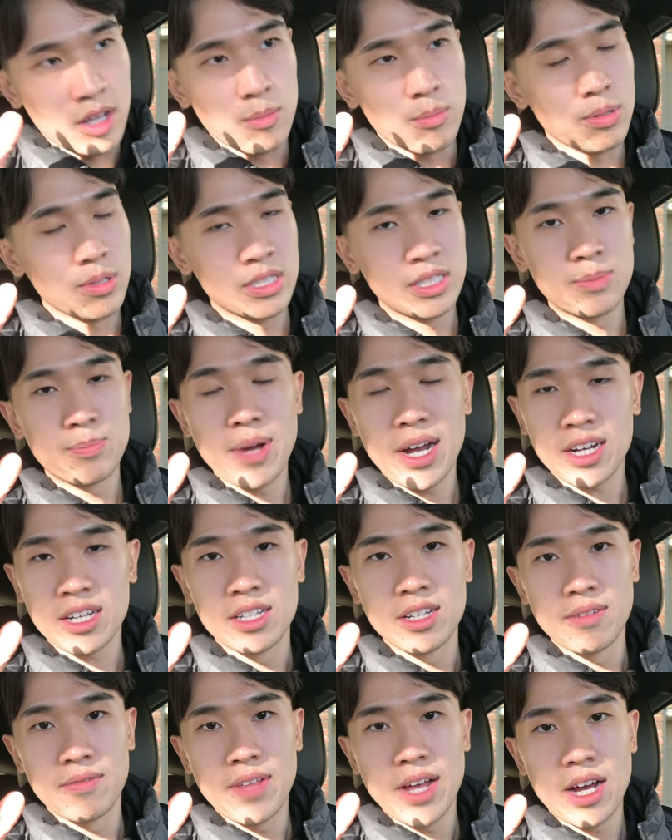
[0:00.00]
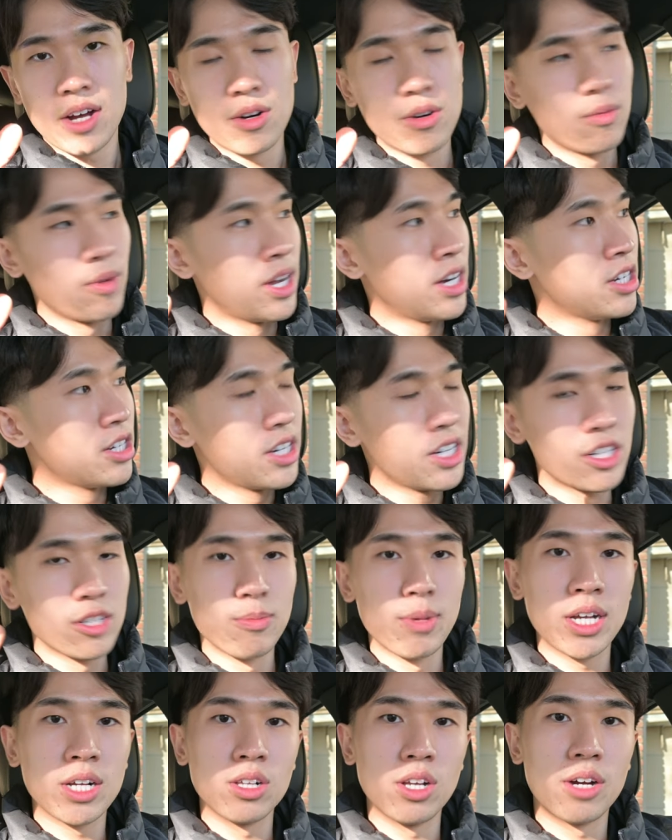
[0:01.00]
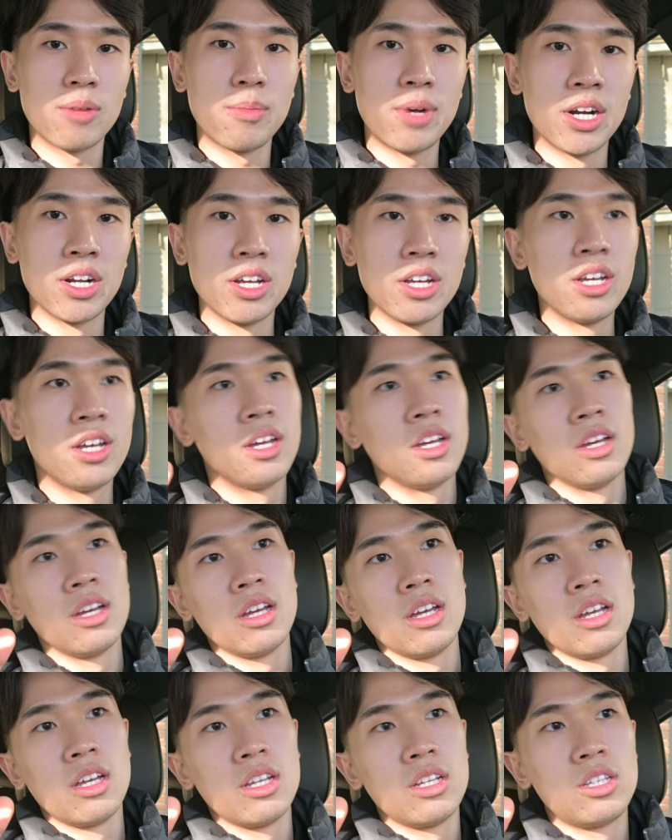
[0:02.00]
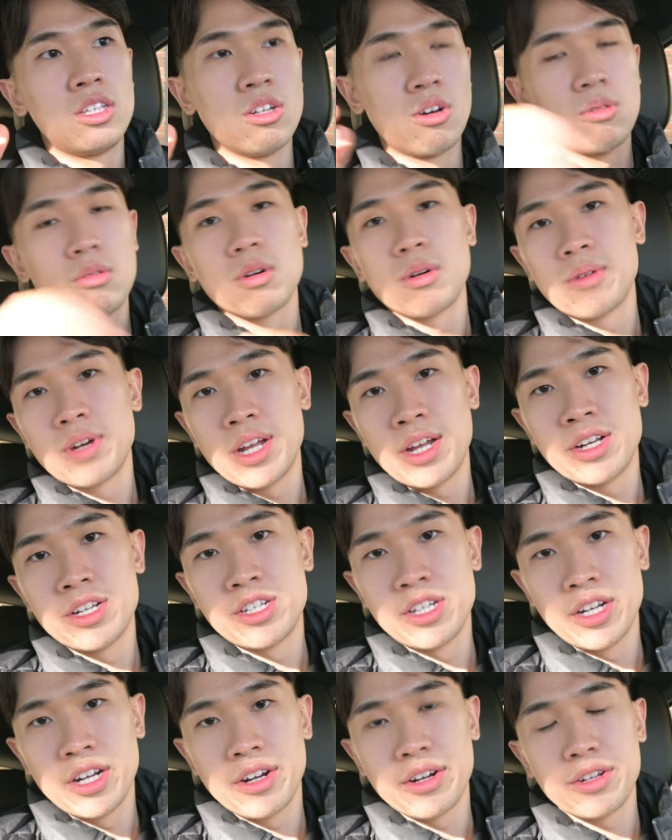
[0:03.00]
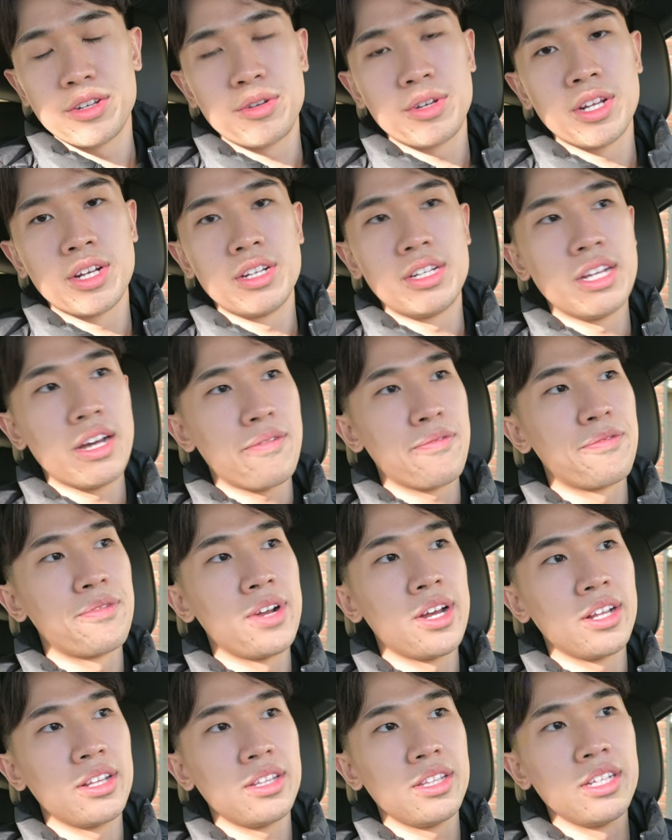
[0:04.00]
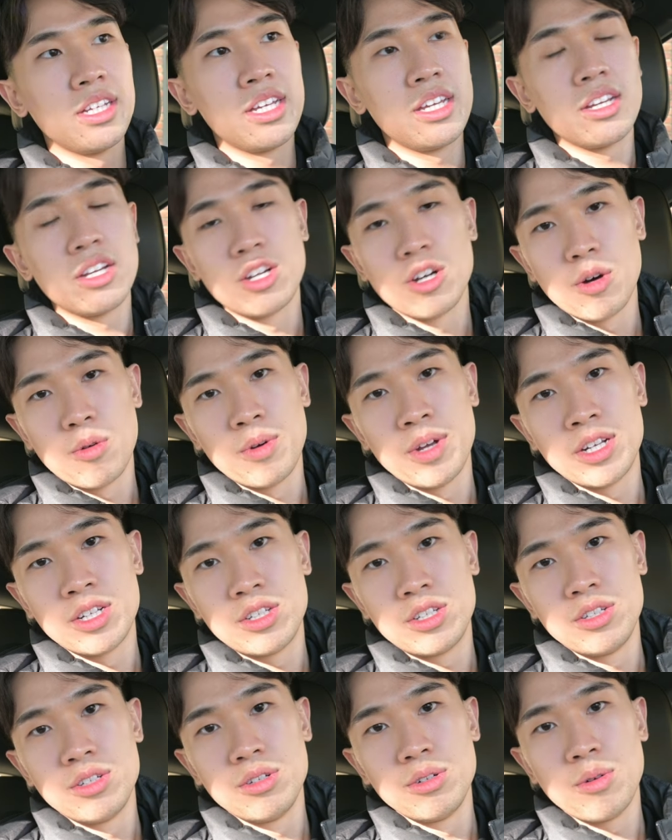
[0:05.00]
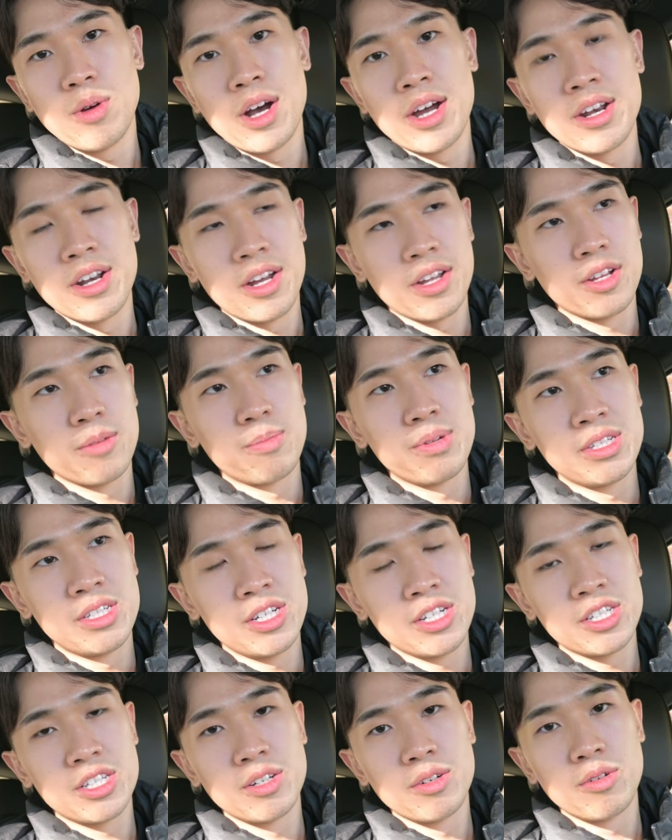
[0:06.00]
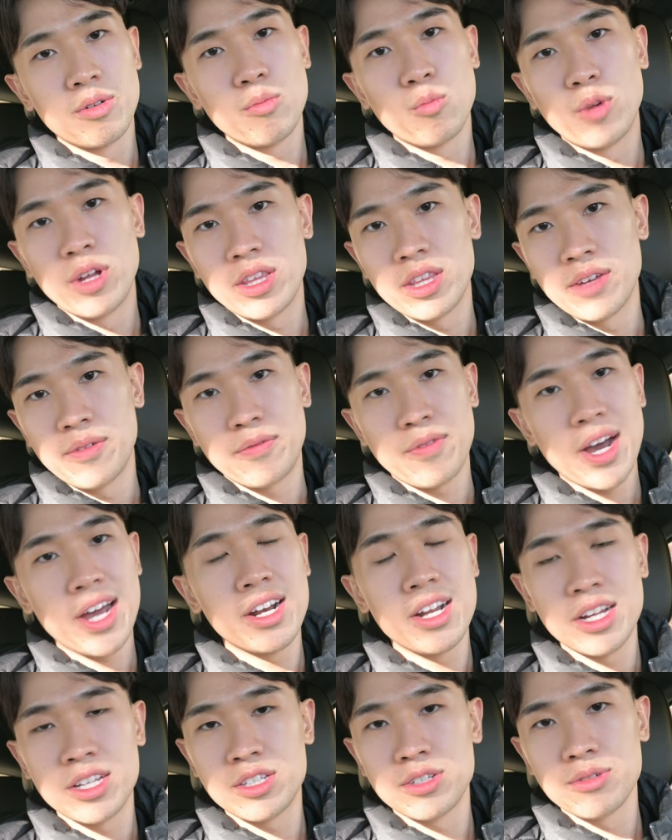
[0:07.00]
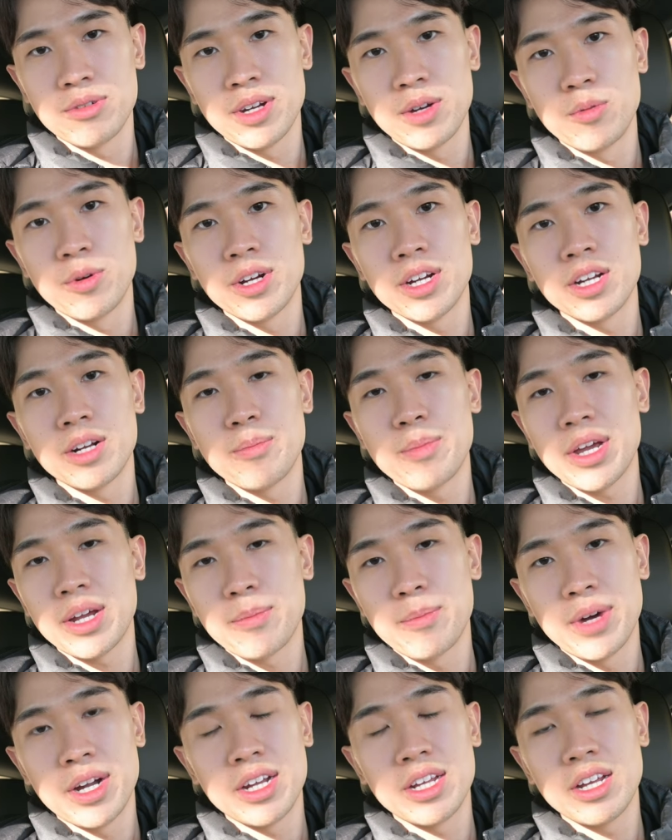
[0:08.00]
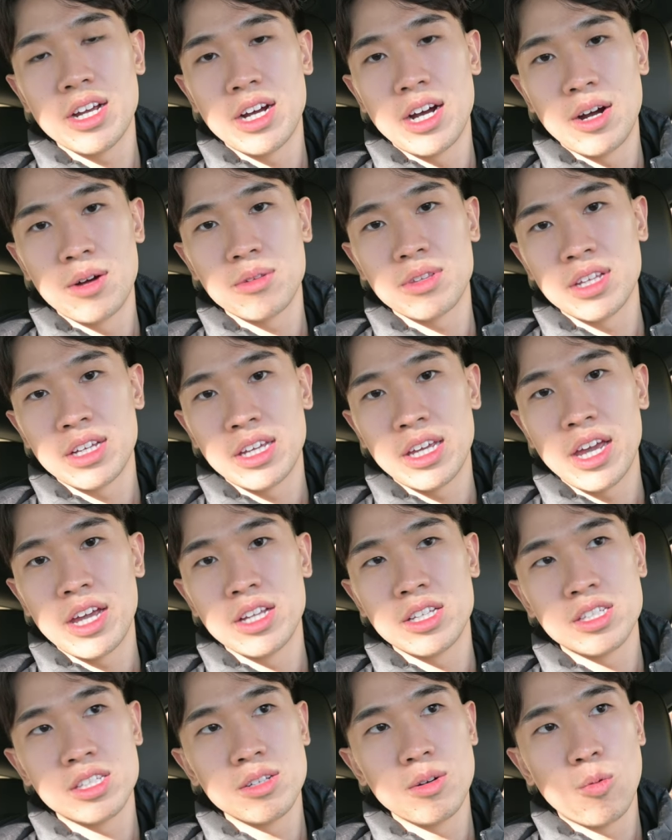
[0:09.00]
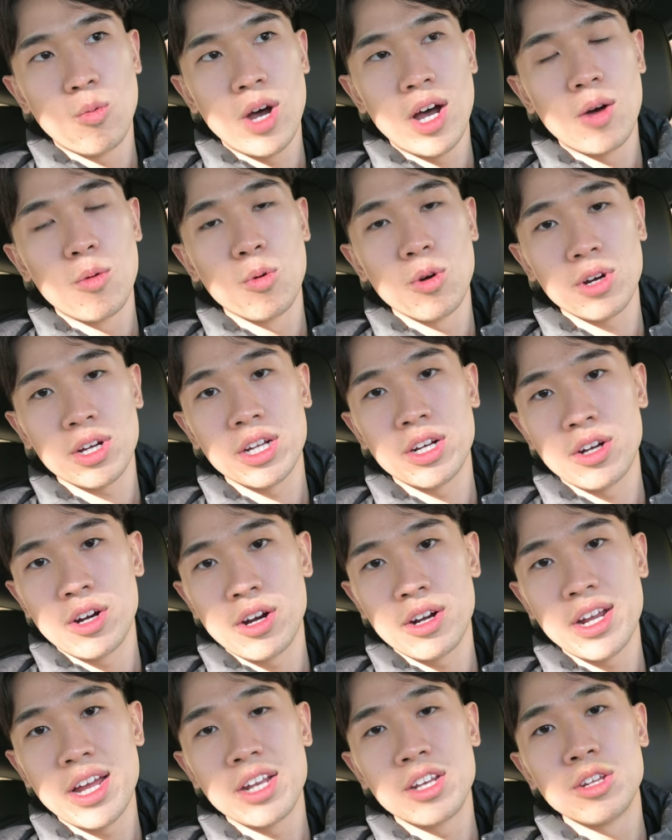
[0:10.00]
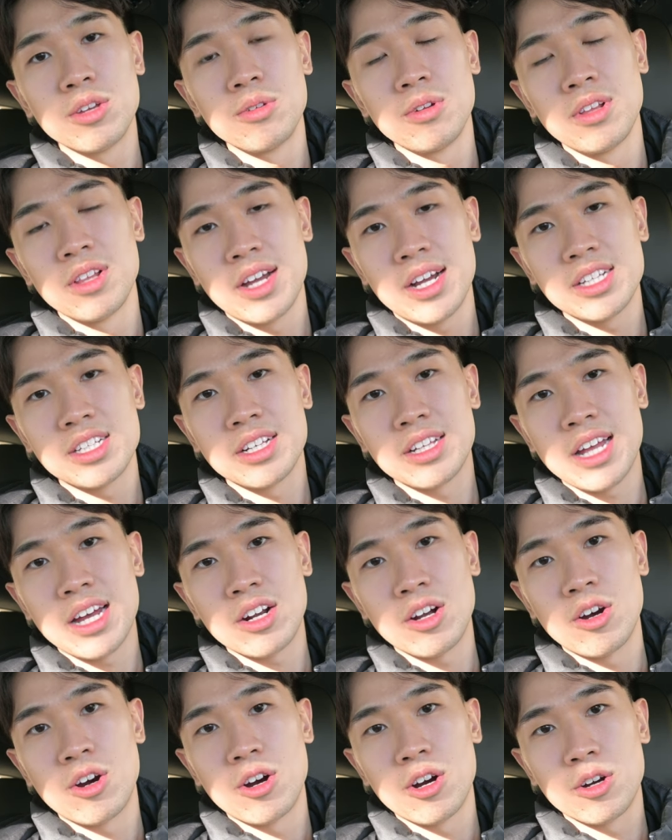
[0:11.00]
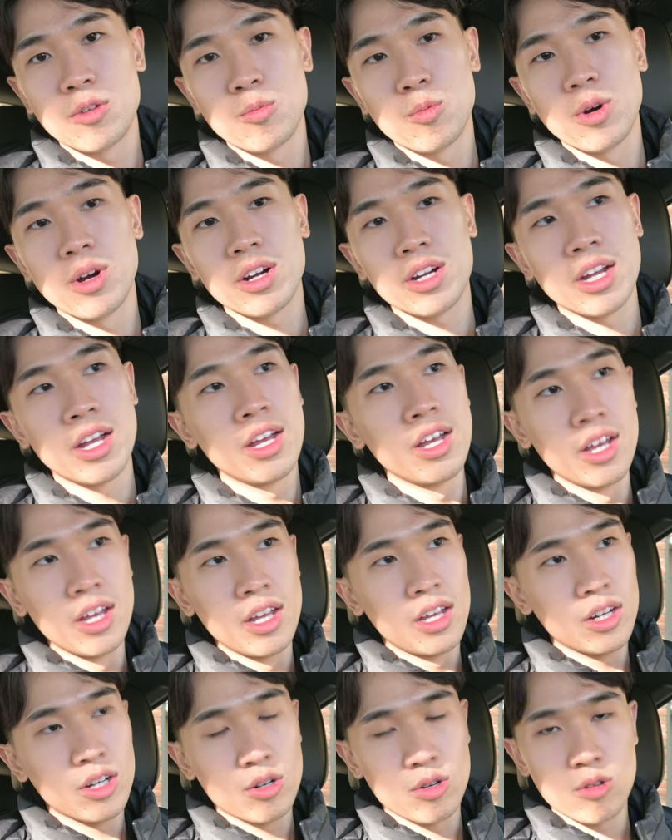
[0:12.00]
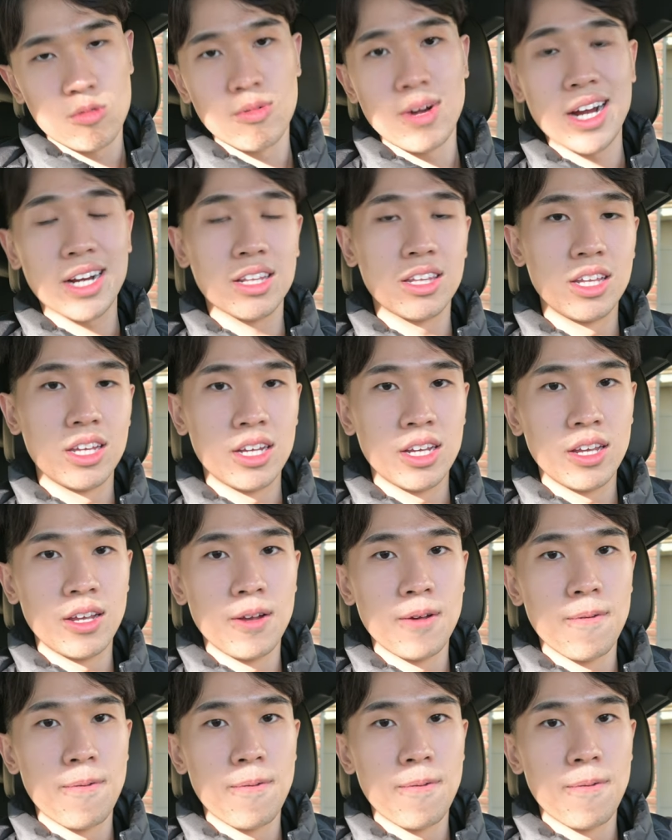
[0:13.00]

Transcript: perspective that, oh, engineers make a lot of money, don't go into engineering. You can definitely go into another position with a finance degree where you're going to make money out the gates while working hard and utilizing that hard work correctly.